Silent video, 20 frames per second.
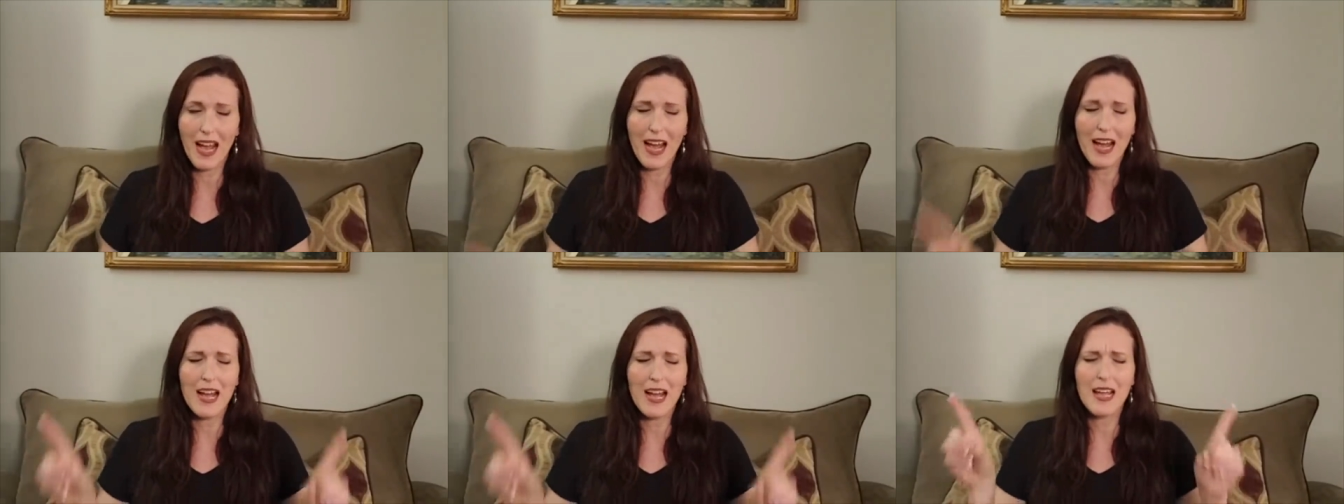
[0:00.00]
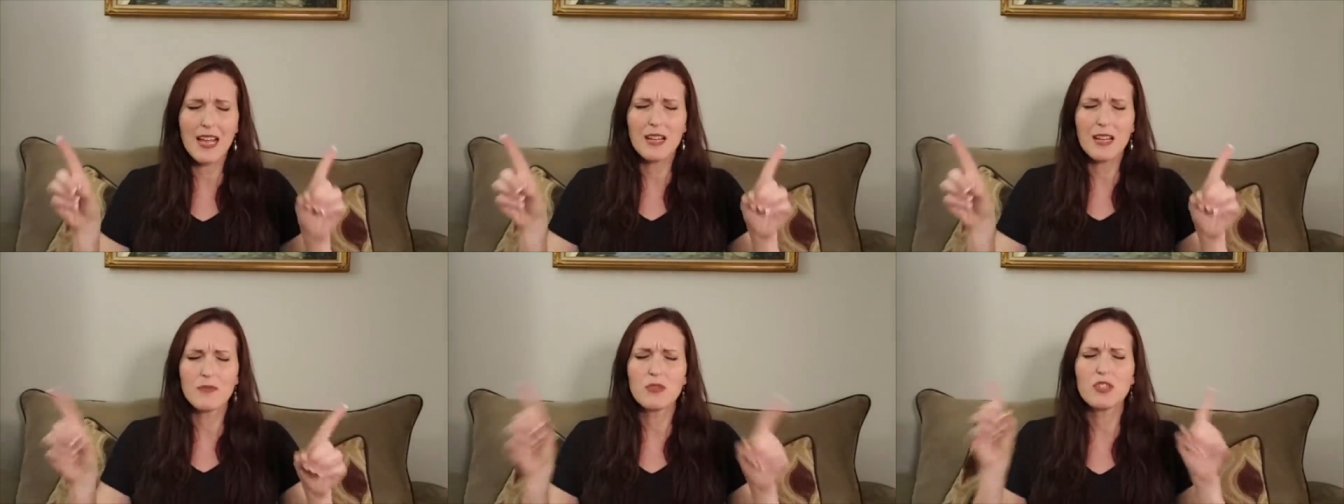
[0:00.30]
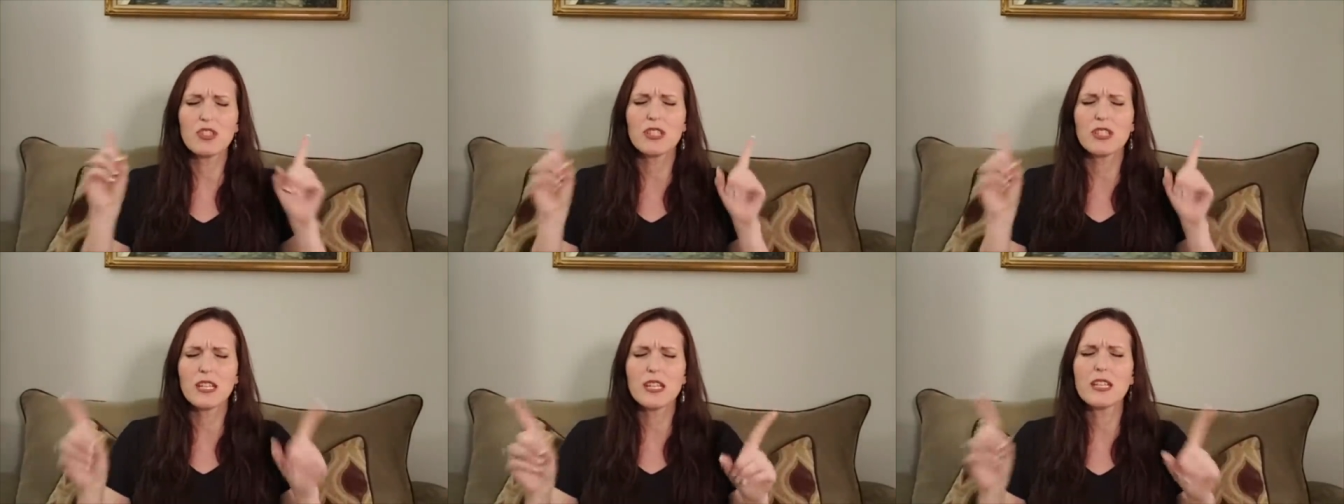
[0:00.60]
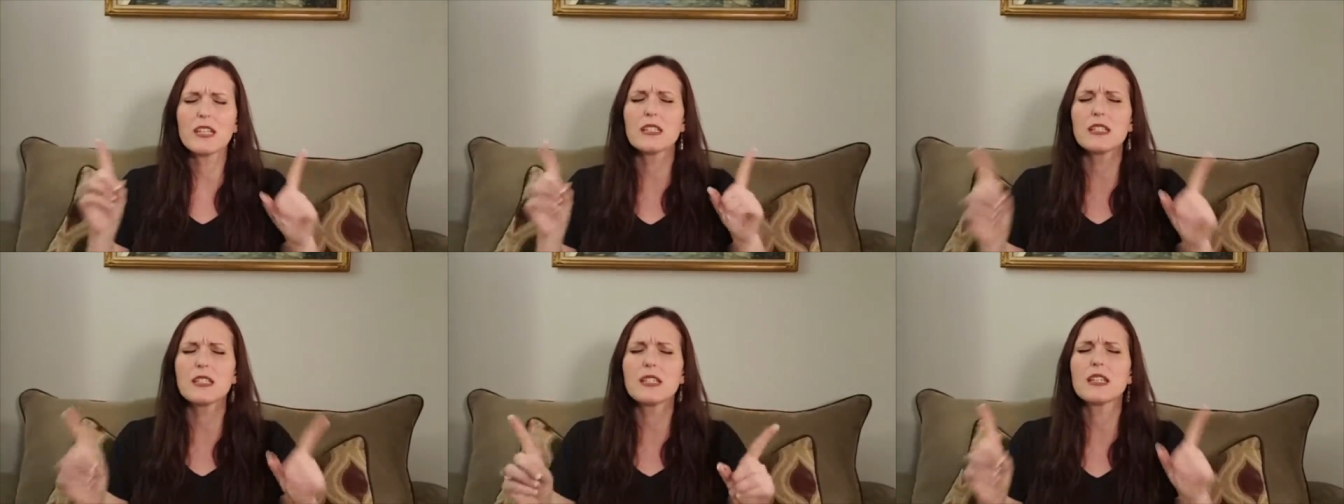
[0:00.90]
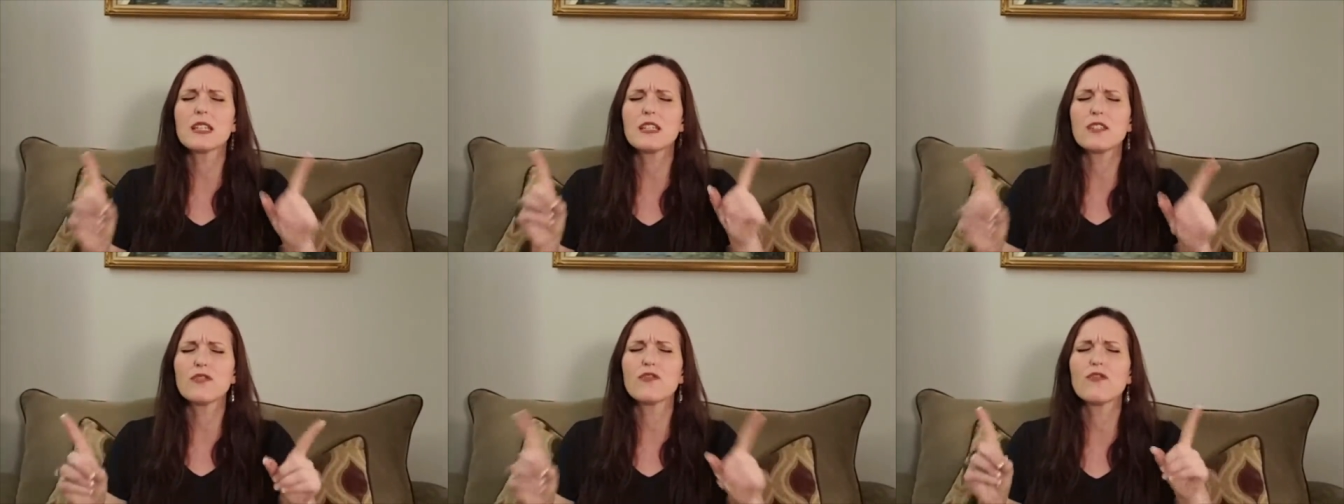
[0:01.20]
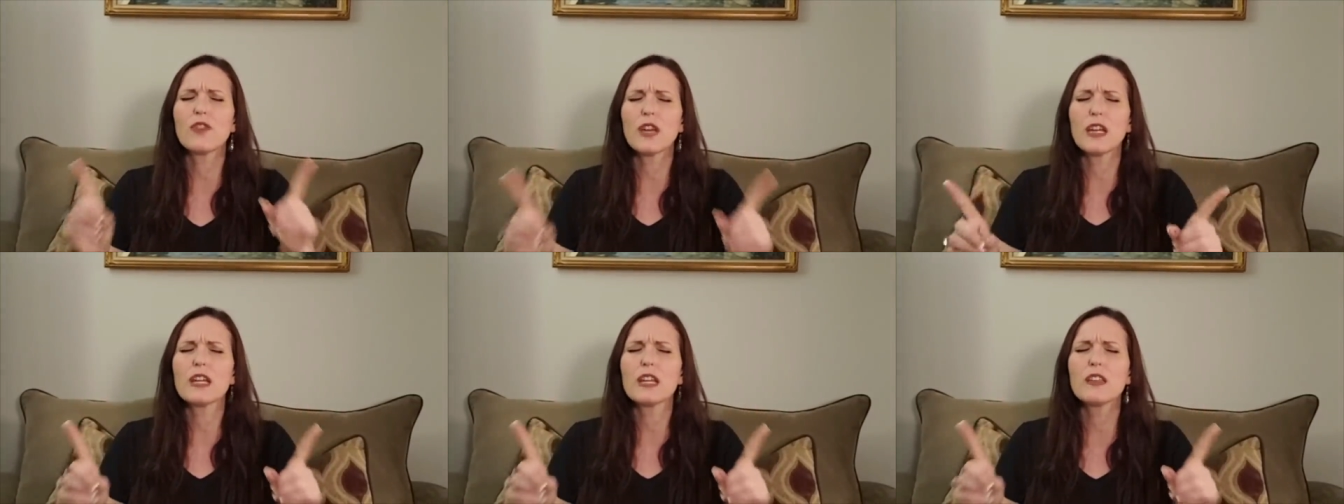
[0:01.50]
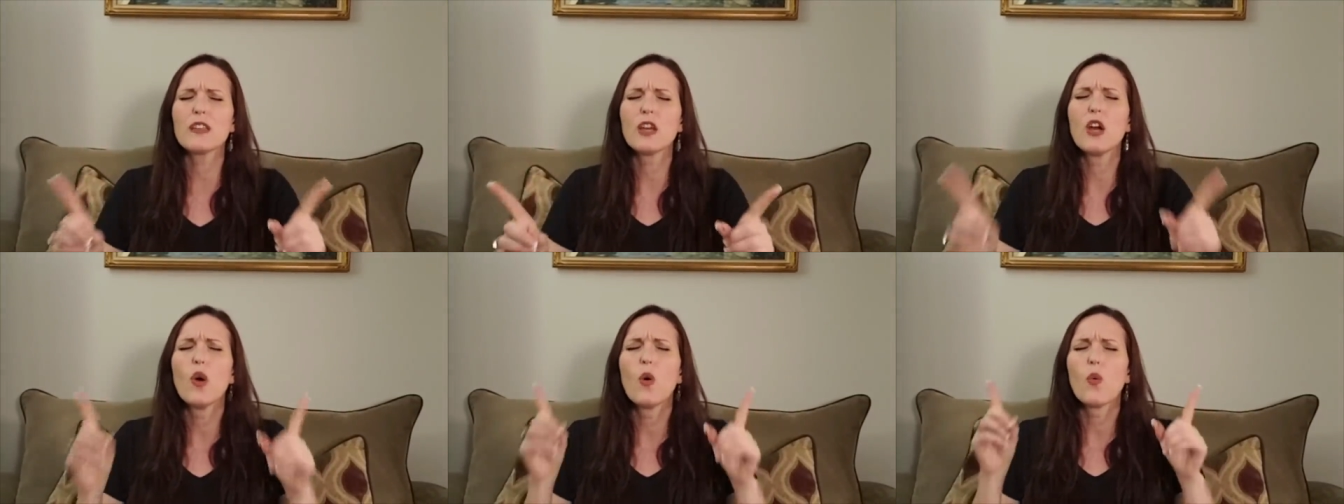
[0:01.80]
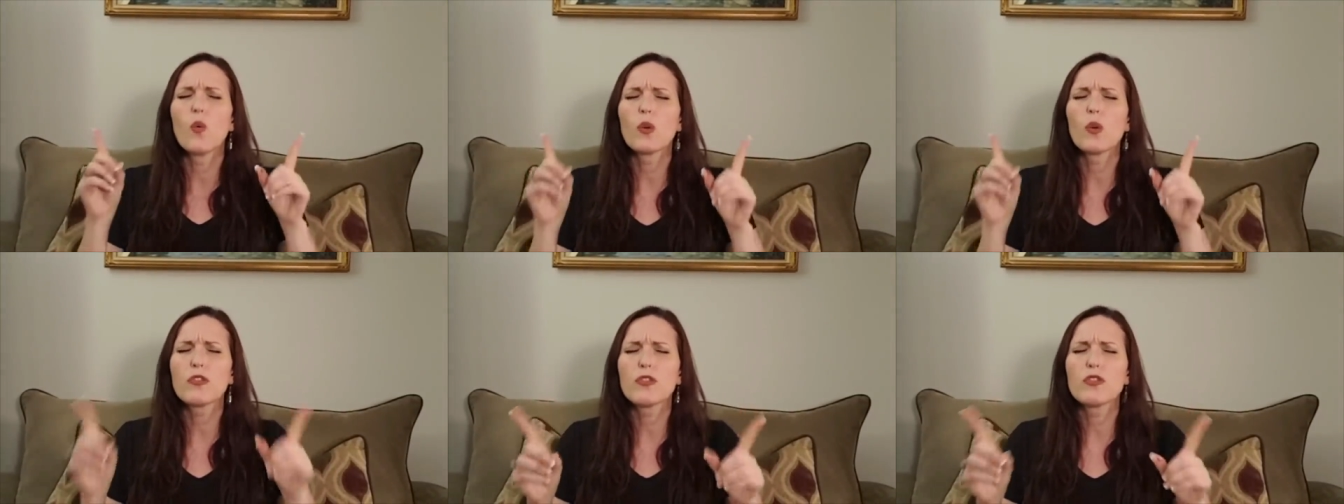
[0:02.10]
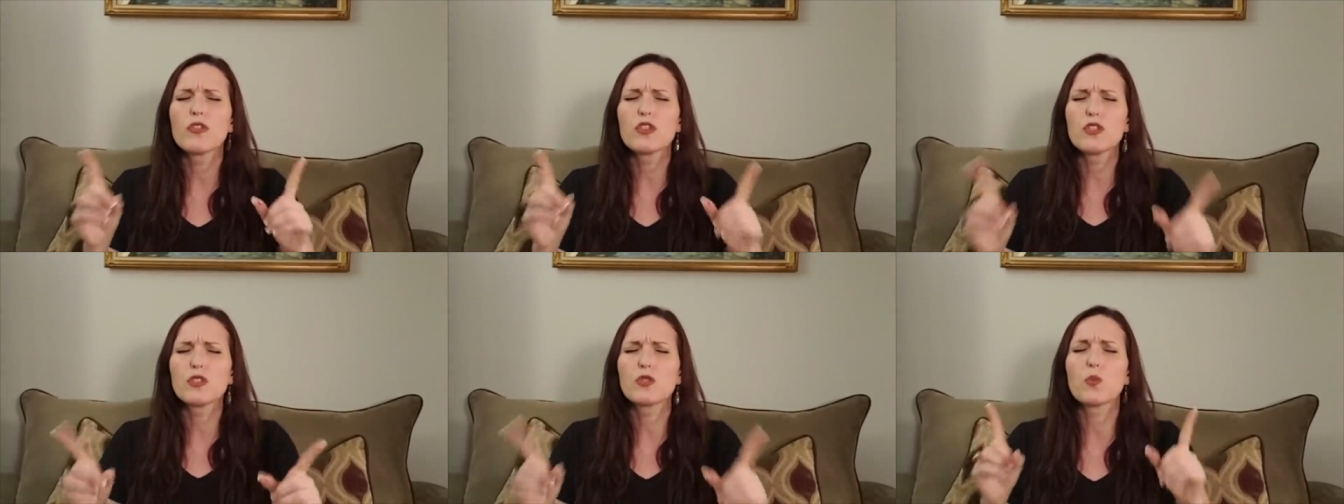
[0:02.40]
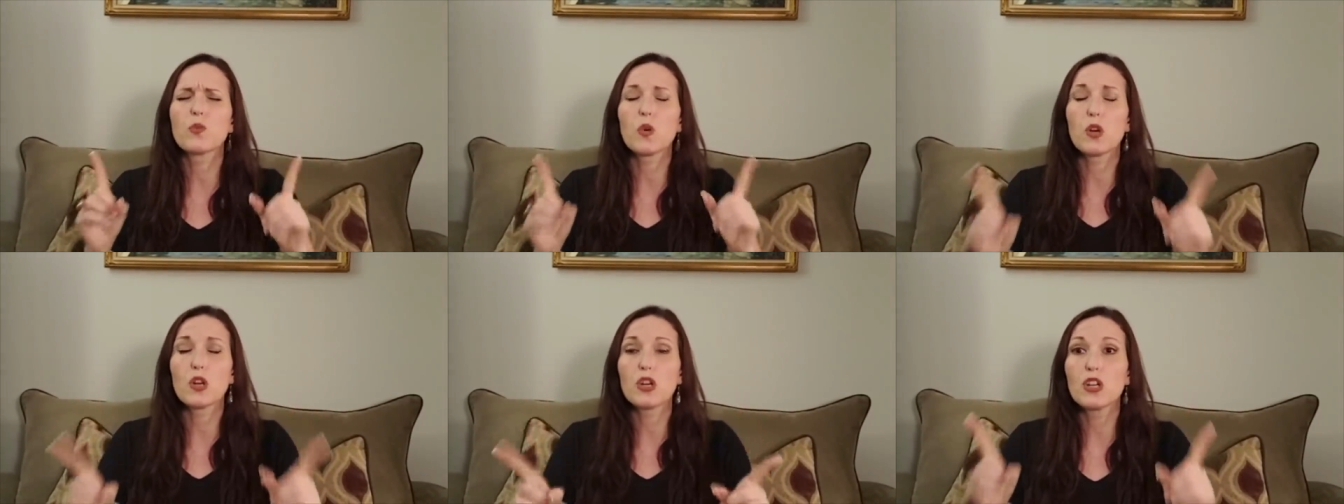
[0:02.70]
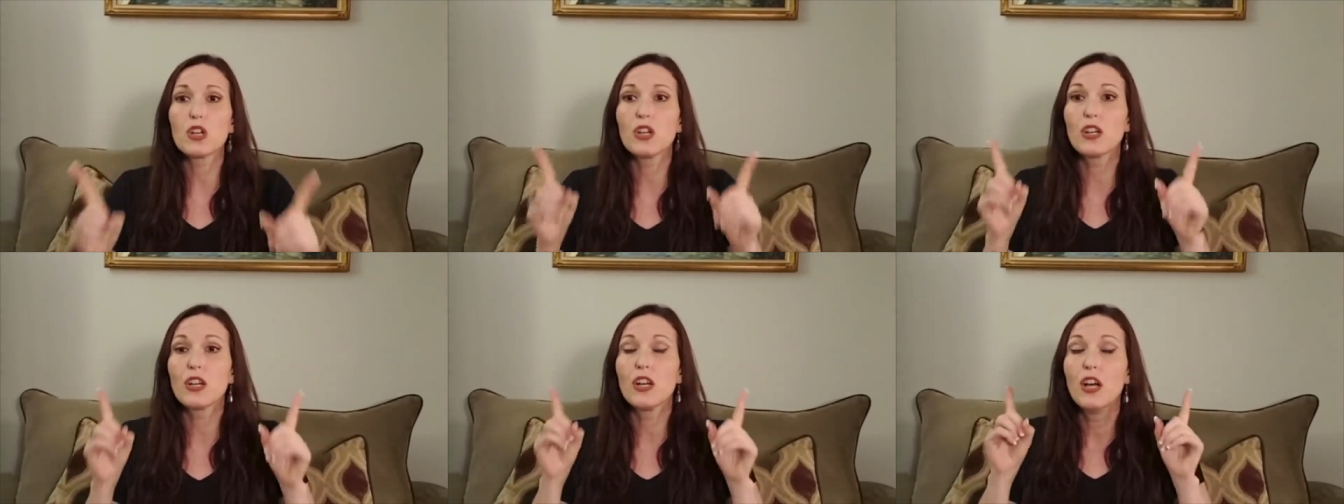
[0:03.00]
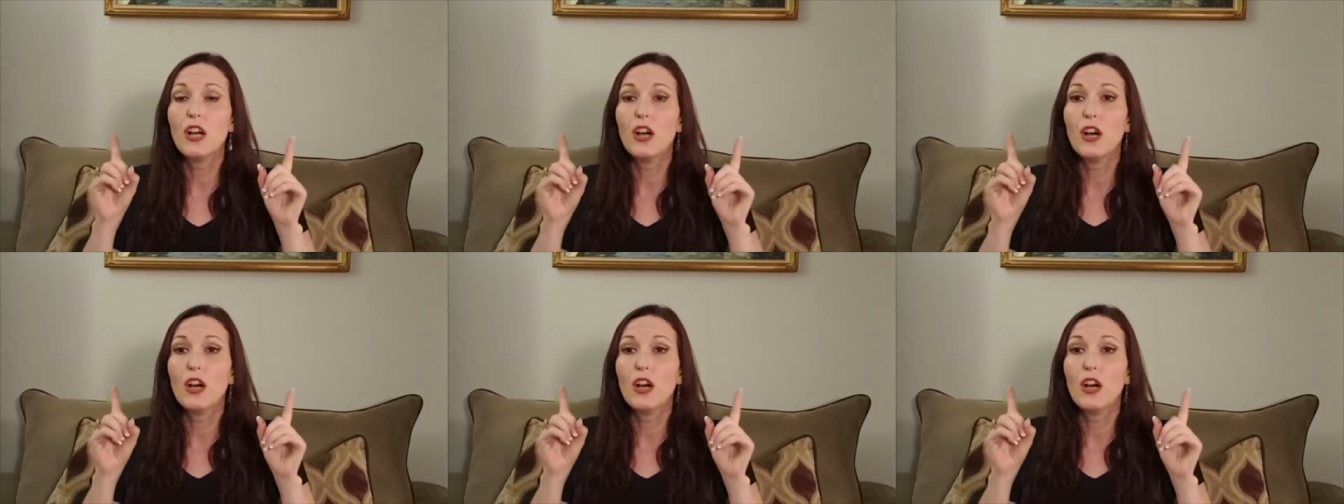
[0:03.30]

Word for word: I am standing in faith with this word